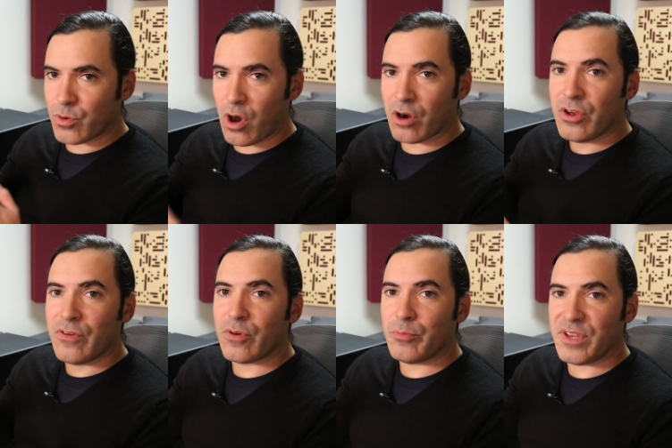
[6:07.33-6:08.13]
you are
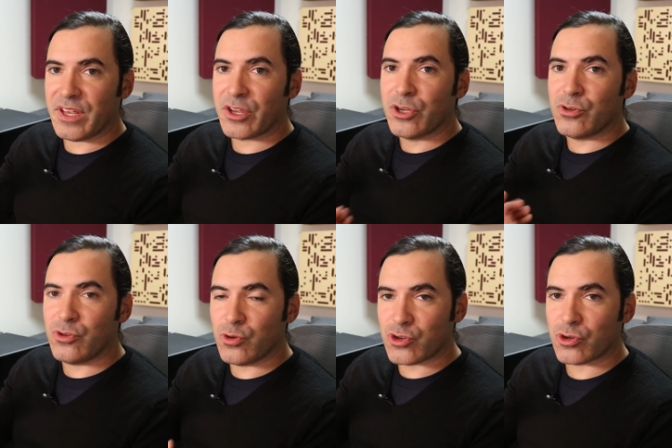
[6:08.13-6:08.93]
from being
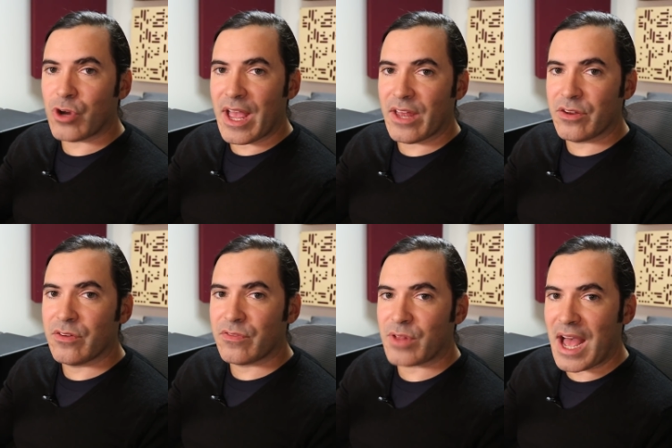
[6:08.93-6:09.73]
neutral and
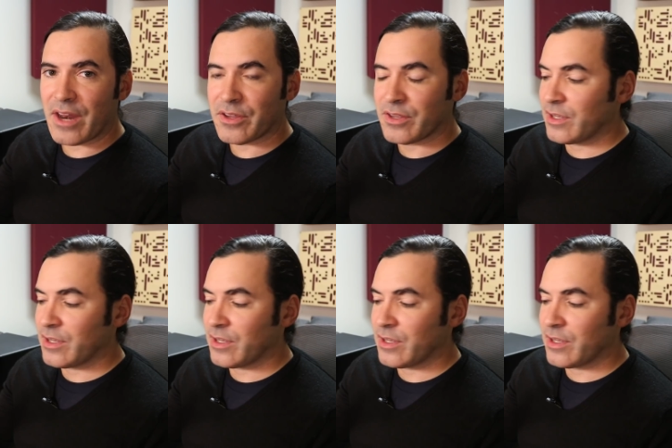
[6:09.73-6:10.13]
flat.